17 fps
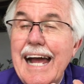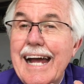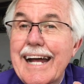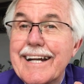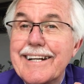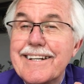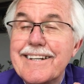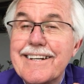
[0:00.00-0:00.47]

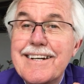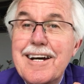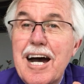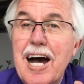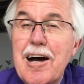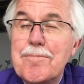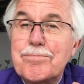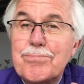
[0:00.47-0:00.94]
and
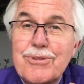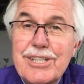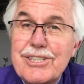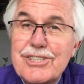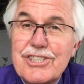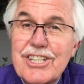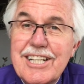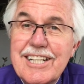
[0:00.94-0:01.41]

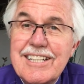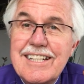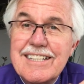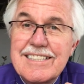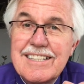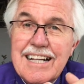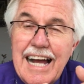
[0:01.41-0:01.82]
preaching,